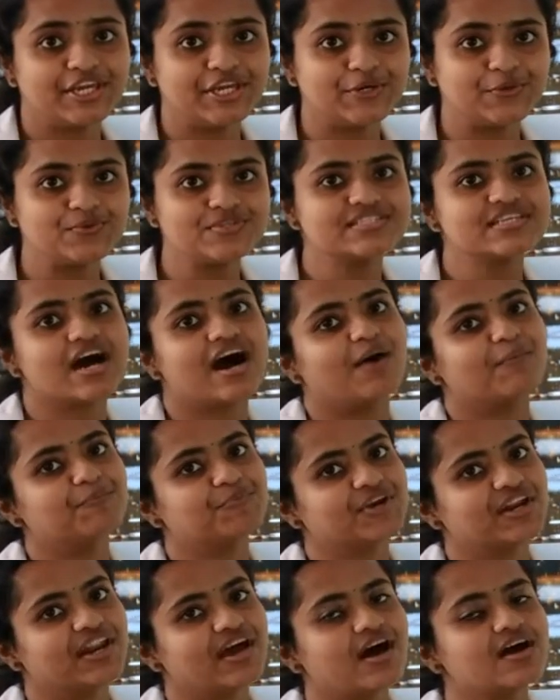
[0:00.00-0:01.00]
use
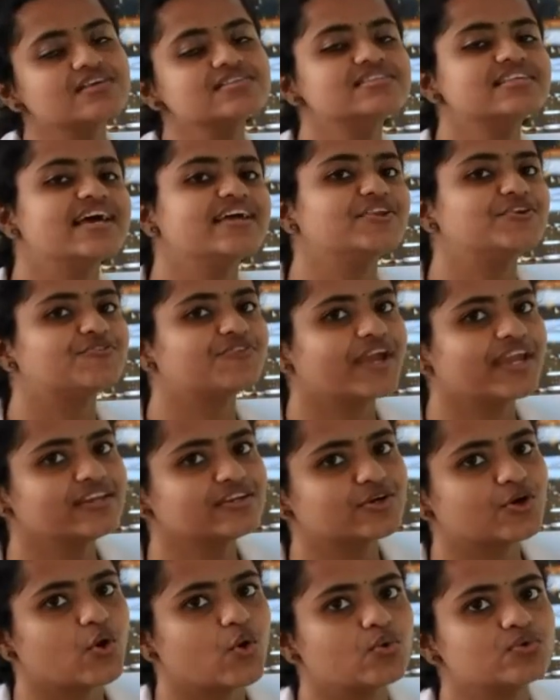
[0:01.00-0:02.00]
umbrellas and
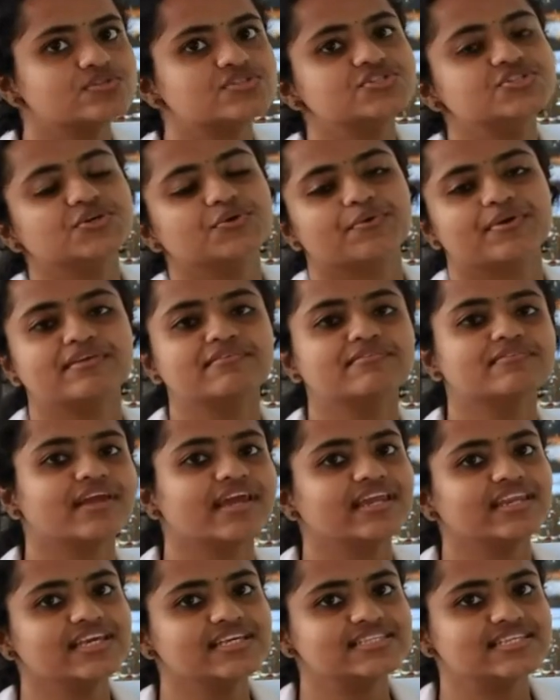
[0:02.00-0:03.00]
raincoats during
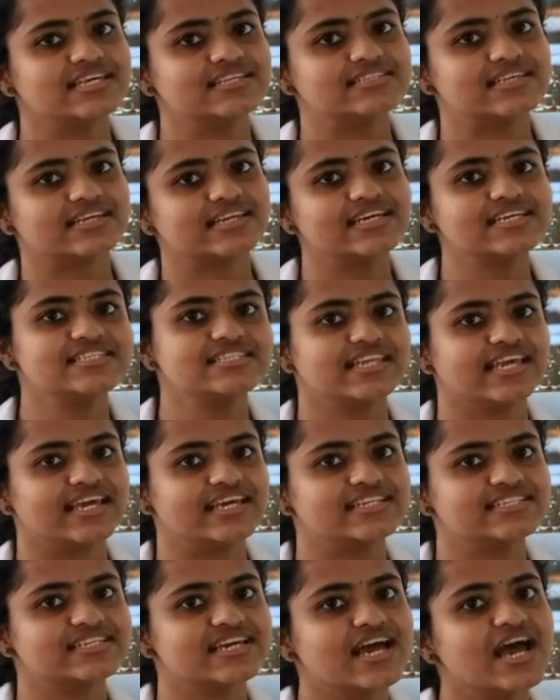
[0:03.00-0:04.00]
rainy season, isn't it?